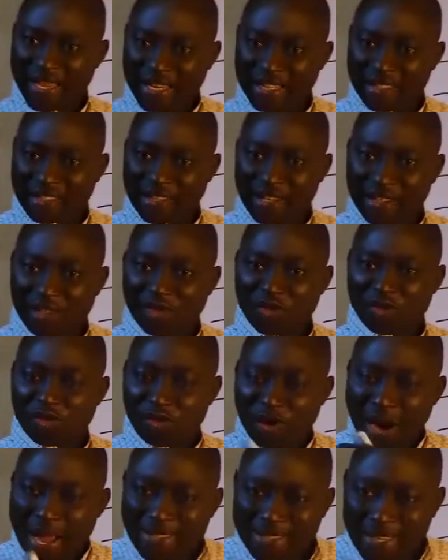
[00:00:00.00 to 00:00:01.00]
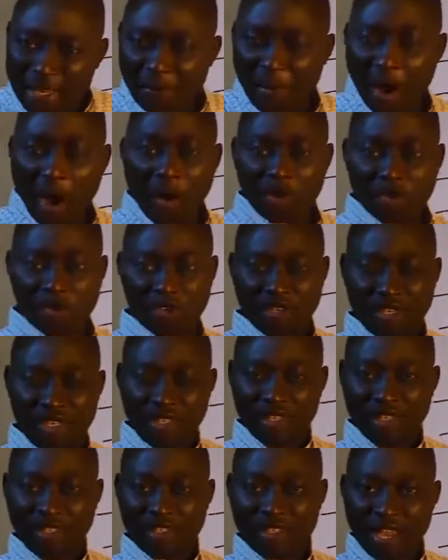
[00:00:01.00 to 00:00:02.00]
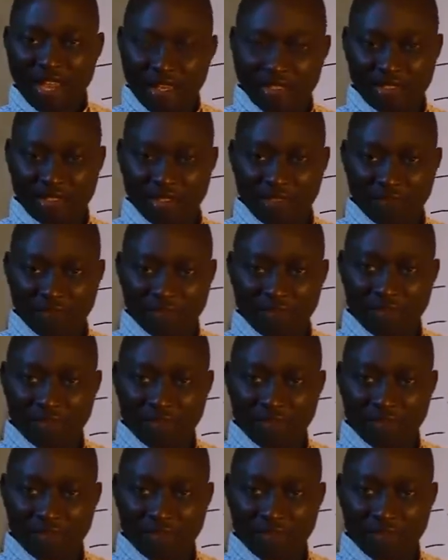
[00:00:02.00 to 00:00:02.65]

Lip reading: intend to write about in this essay?